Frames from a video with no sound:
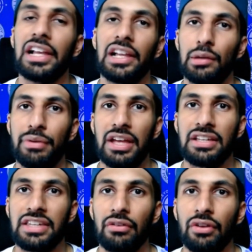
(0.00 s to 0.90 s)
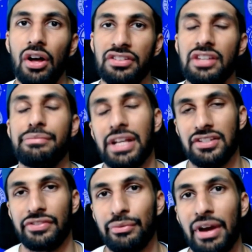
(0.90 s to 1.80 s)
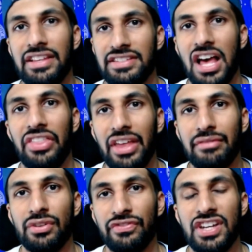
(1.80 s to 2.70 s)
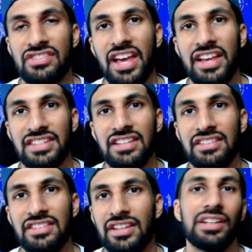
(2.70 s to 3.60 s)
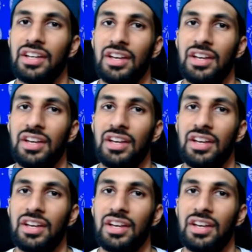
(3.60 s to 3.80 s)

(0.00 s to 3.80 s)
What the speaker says: a little bit downhearted because of the way that Southampton finished their season.